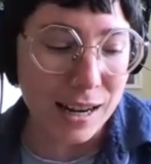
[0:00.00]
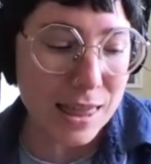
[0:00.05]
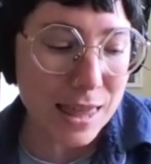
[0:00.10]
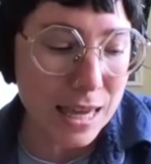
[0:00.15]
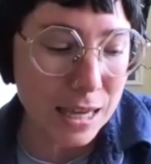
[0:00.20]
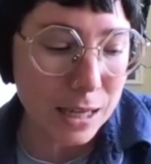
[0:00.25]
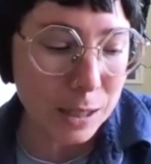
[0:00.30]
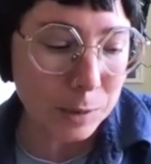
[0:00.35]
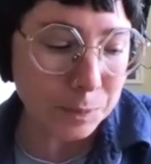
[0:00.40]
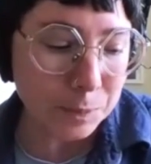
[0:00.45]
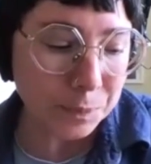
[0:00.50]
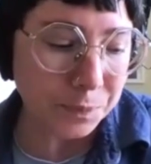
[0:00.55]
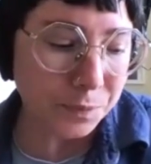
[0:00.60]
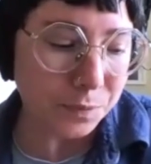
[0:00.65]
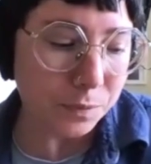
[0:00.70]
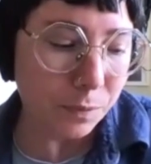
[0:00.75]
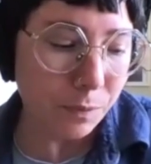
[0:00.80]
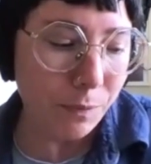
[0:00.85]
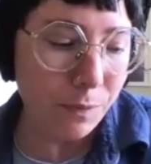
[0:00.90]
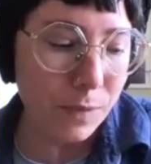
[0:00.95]
I think
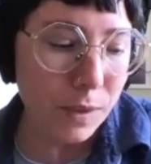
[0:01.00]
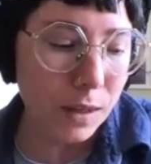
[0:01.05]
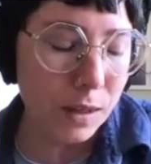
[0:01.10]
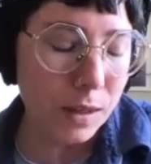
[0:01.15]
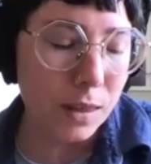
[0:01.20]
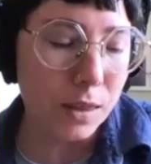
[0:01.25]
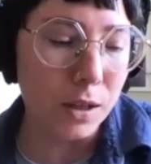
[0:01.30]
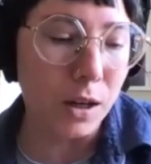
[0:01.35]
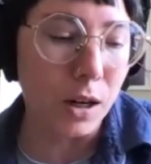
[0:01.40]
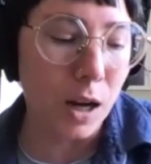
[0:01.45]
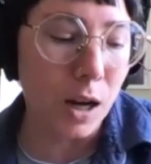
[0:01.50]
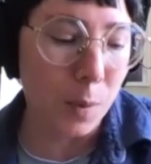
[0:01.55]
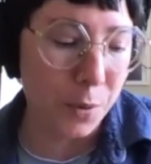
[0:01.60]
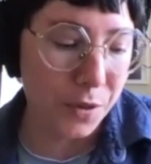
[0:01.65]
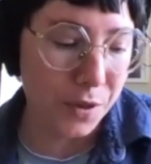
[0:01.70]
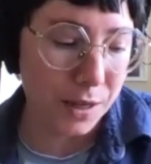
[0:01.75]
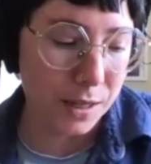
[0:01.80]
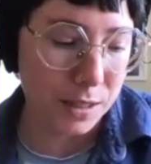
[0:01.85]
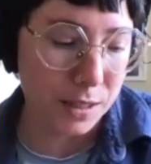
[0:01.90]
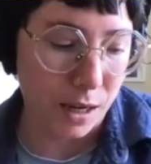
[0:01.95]
there are a couple
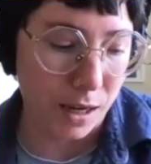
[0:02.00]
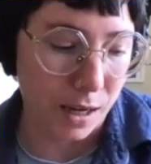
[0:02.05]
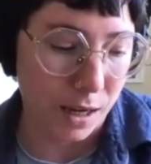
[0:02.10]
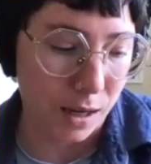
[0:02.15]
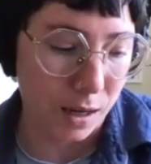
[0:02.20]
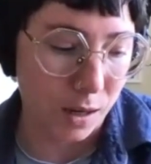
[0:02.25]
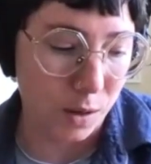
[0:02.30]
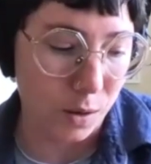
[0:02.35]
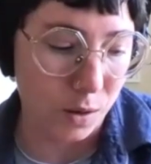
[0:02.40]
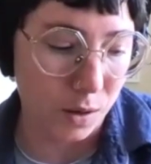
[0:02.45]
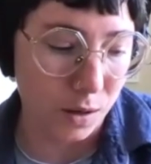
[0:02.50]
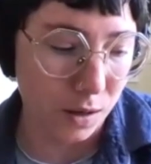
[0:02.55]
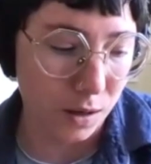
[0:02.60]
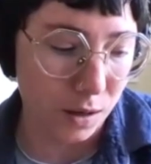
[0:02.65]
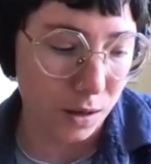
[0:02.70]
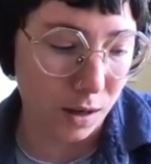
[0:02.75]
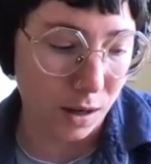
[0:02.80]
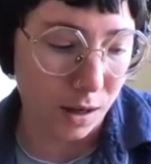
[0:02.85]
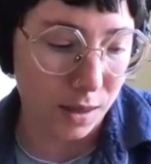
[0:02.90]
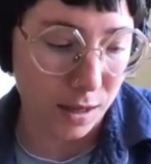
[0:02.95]
things I
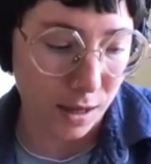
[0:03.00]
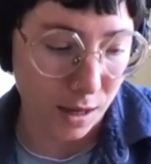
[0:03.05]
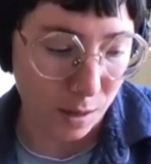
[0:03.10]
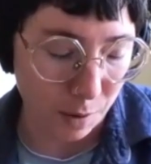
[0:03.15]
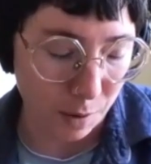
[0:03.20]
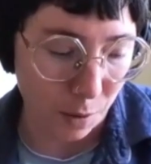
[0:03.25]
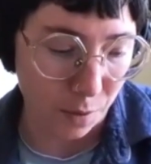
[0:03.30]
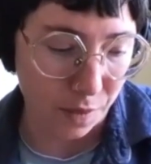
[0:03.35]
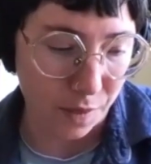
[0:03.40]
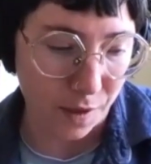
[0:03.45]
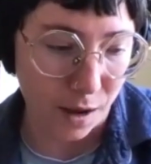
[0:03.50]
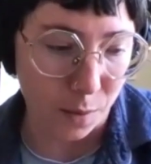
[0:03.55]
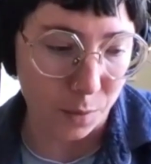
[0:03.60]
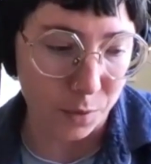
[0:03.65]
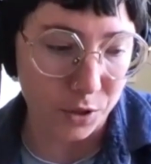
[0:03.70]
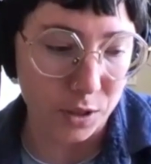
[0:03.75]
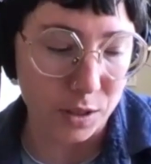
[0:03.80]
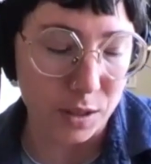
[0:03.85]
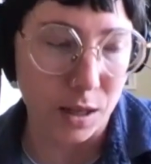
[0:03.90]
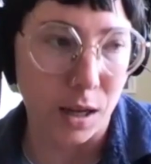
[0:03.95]
think about with that,
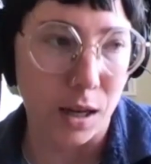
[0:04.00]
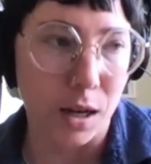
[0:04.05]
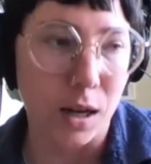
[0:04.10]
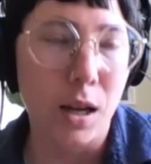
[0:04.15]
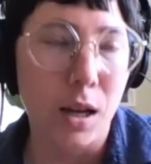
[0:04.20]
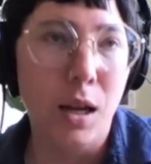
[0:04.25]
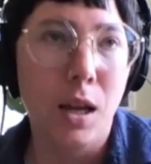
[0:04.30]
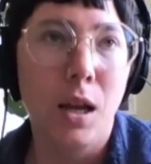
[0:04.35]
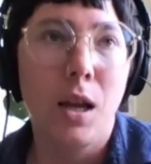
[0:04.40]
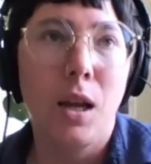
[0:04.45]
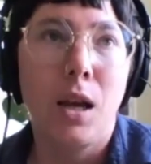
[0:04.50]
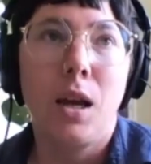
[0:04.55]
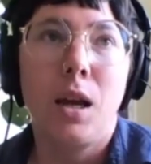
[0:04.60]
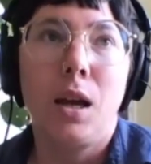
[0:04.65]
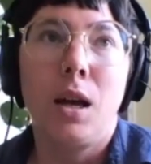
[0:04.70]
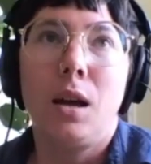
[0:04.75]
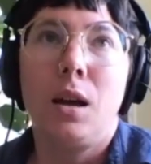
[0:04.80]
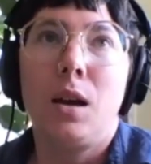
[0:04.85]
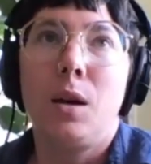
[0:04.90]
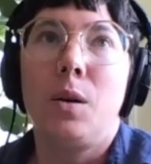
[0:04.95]
which is that
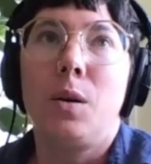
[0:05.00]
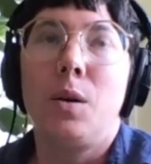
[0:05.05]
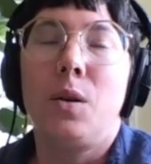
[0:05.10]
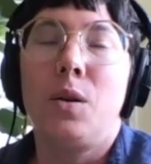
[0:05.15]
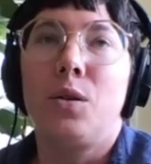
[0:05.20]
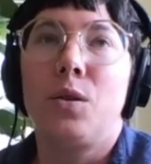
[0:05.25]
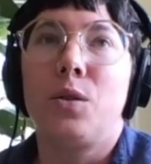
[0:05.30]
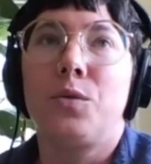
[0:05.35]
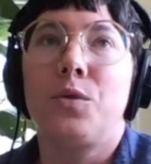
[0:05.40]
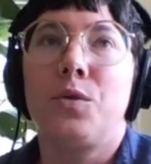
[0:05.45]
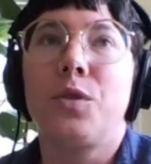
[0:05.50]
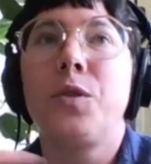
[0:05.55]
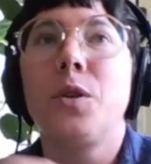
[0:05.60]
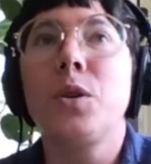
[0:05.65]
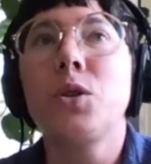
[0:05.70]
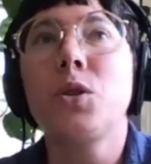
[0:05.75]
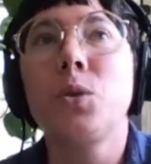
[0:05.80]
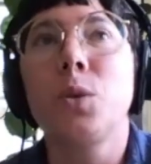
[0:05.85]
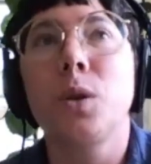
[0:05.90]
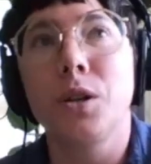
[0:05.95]
for
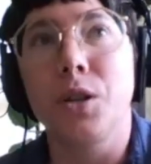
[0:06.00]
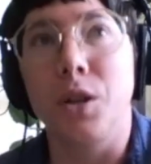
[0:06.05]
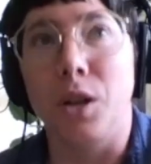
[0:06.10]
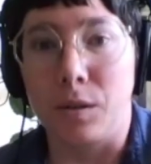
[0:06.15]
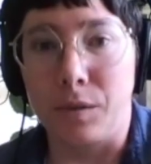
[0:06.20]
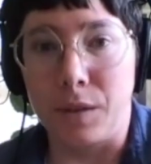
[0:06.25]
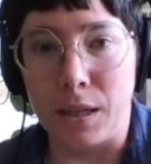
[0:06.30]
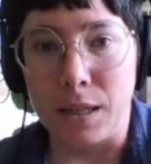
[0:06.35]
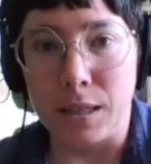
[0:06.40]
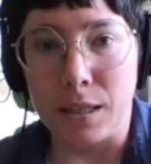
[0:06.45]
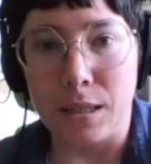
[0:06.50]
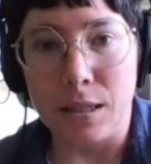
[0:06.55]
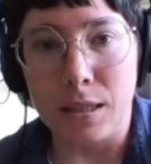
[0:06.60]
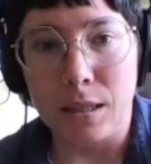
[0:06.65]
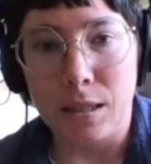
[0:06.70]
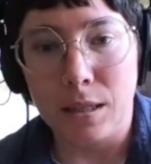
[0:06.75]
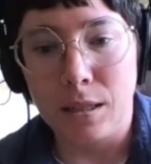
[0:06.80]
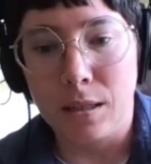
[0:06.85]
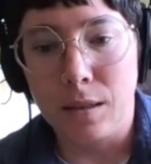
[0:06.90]
folks who are nervous,